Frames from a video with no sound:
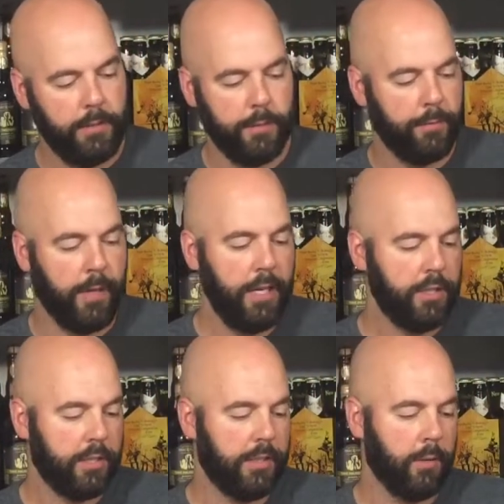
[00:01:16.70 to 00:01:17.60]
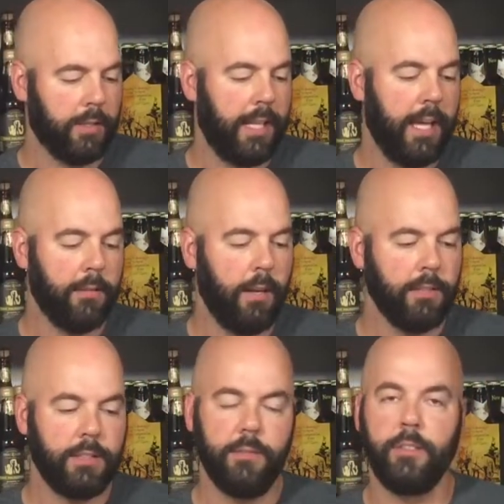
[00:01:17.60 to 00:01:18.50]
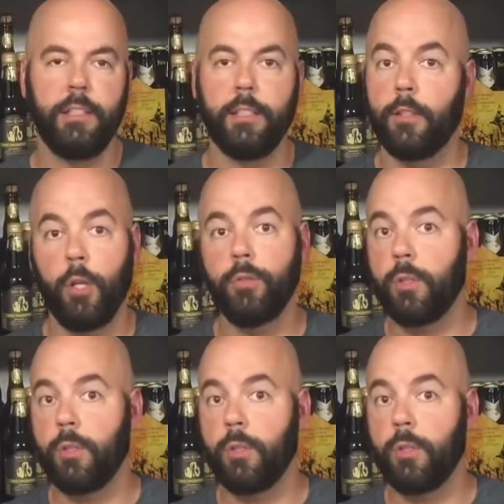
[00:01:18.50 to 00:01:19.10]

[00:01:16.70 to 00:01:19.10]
they're fresh and they were canned relatively close